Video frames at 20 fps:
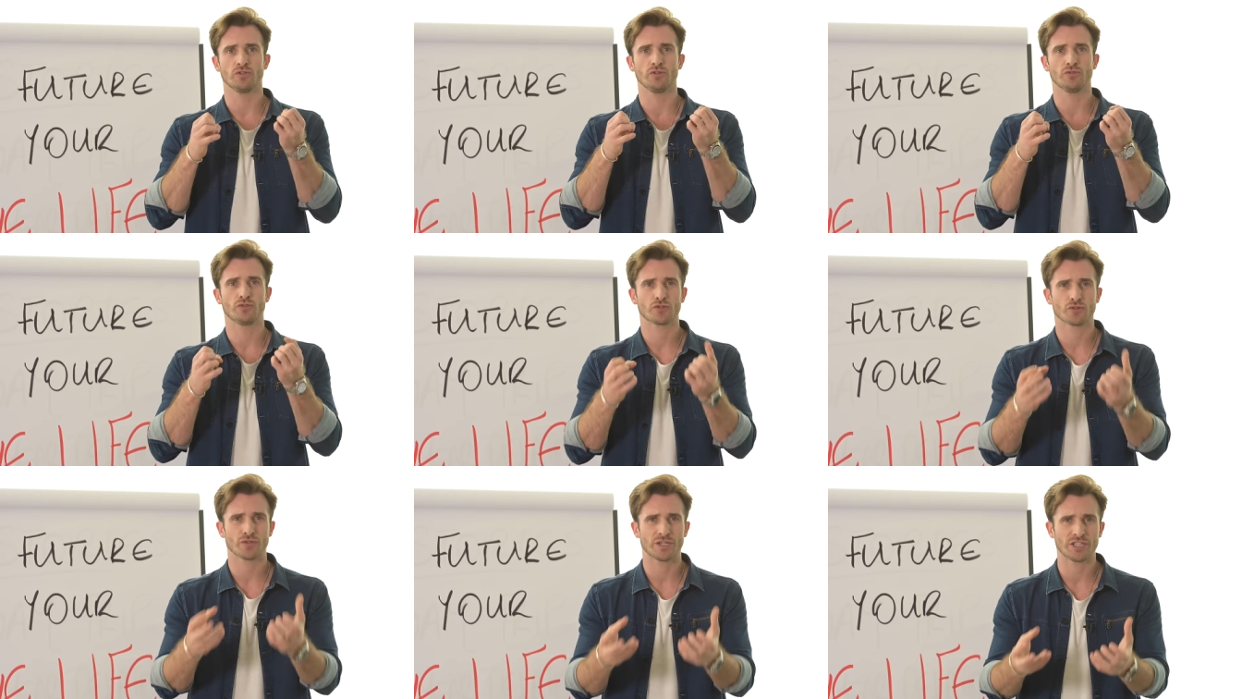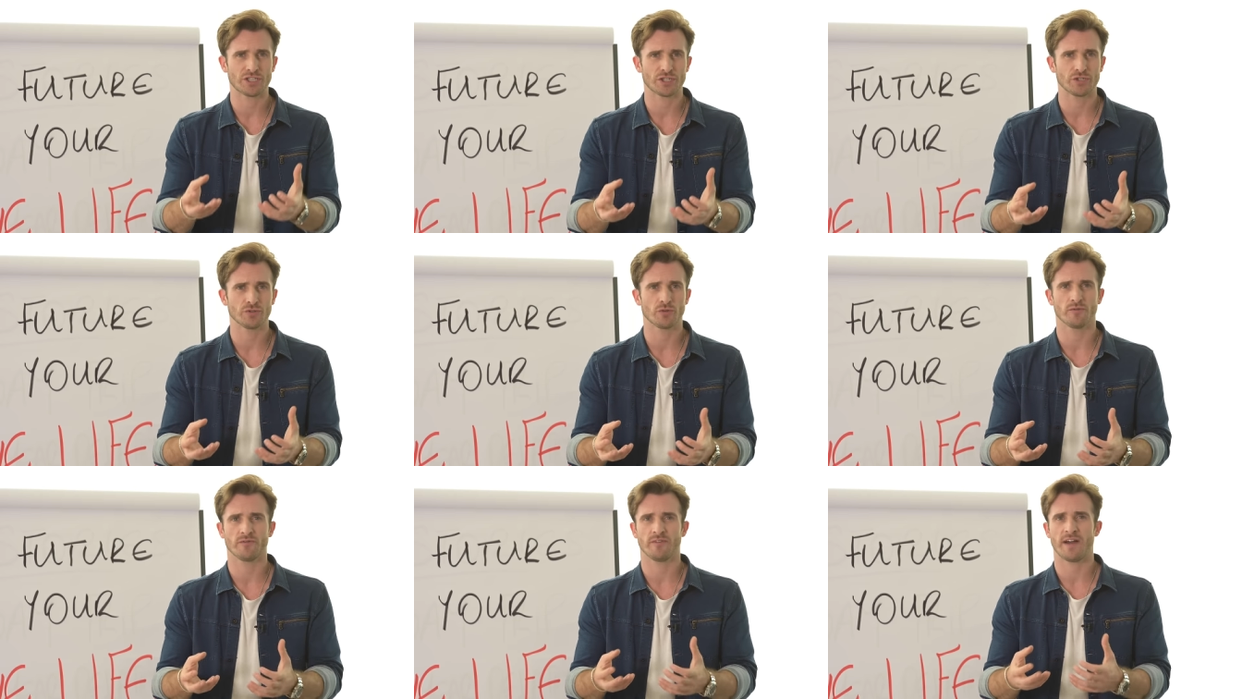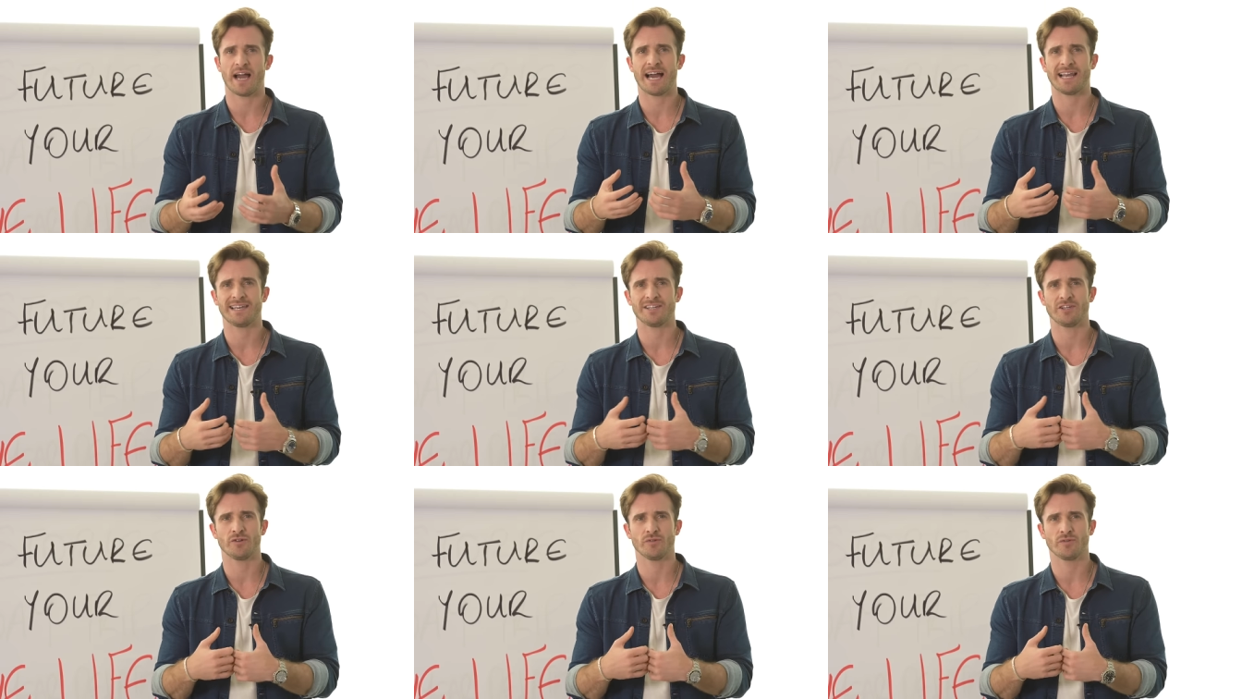nutritional
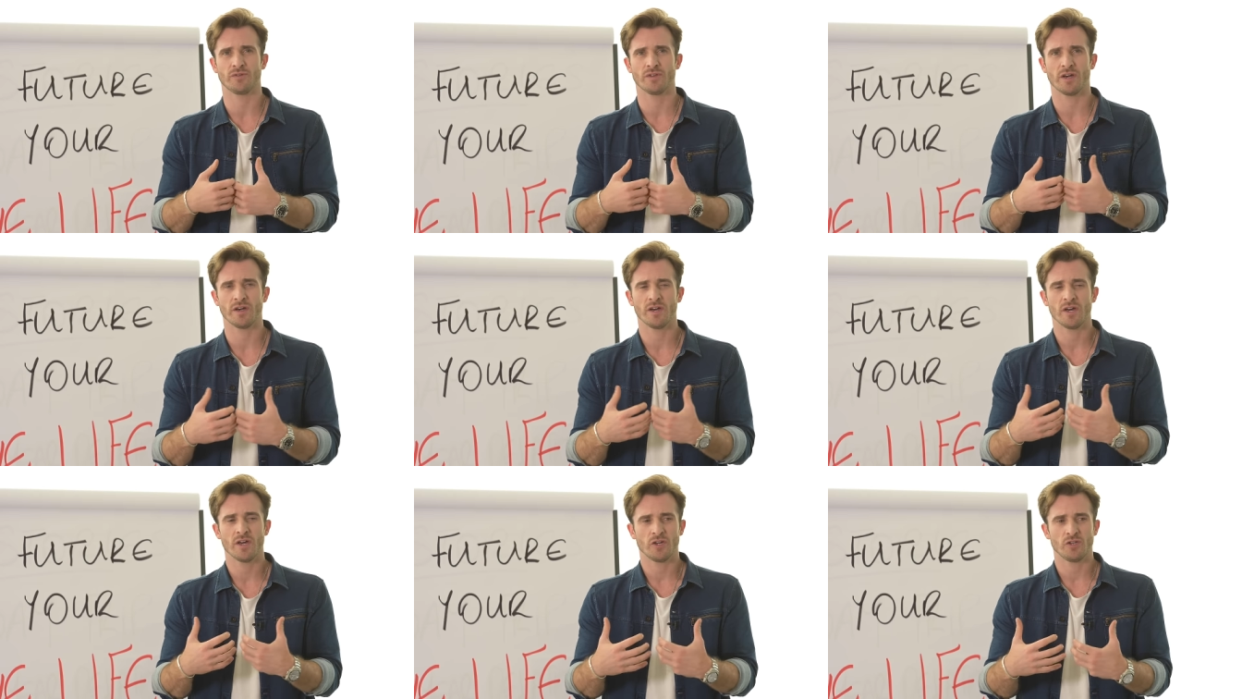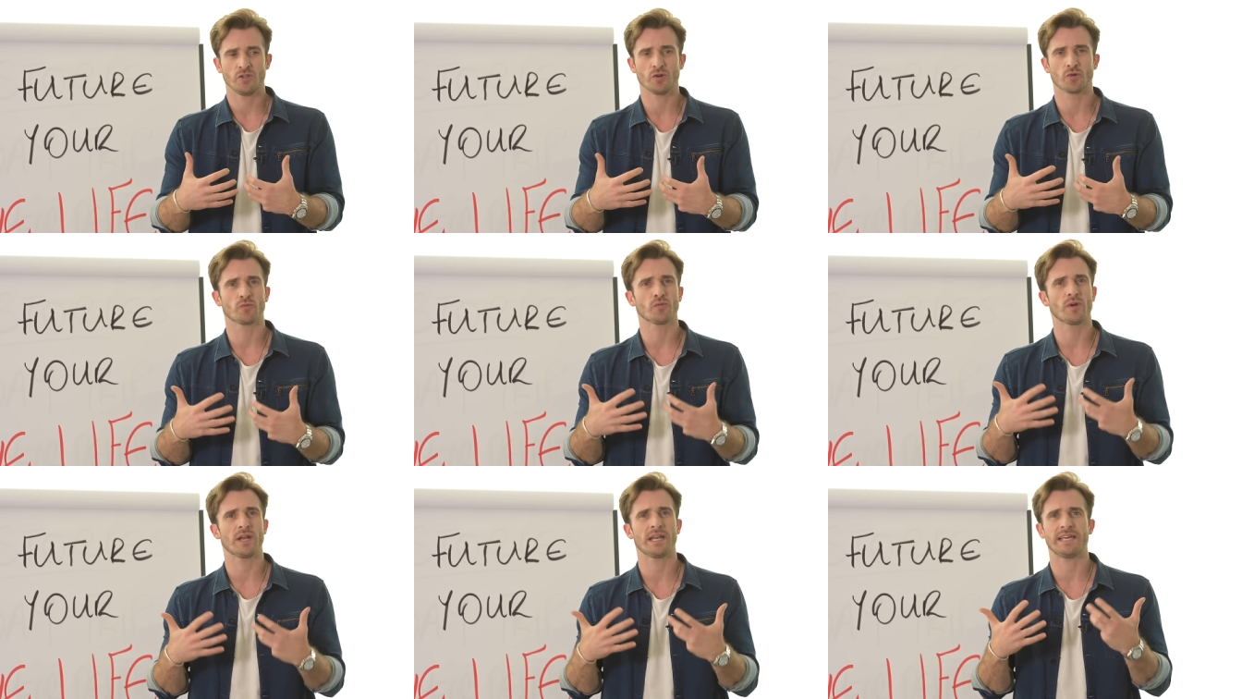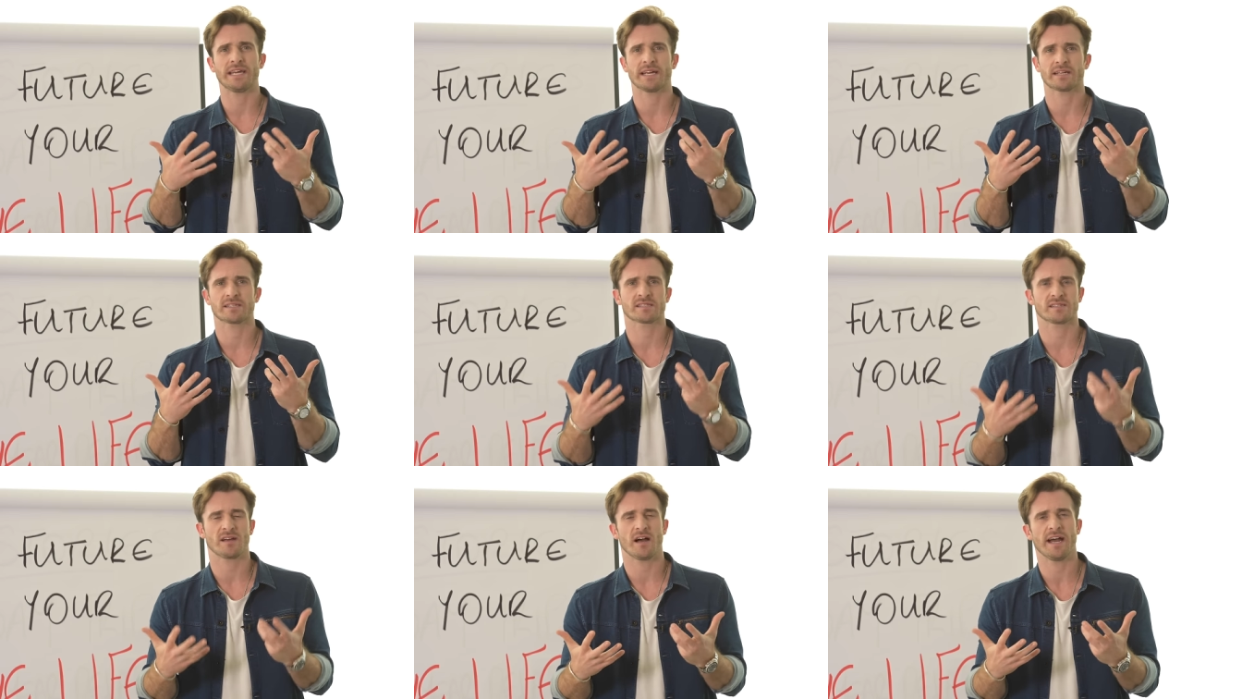value that you're really
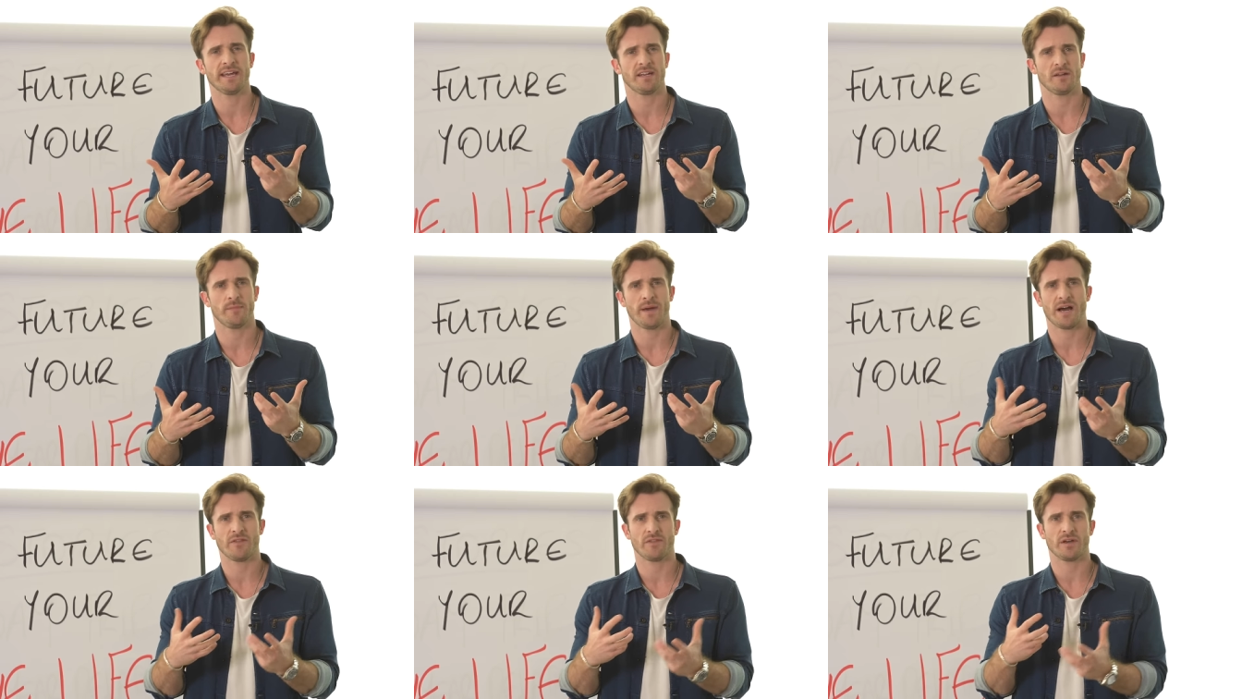excited about,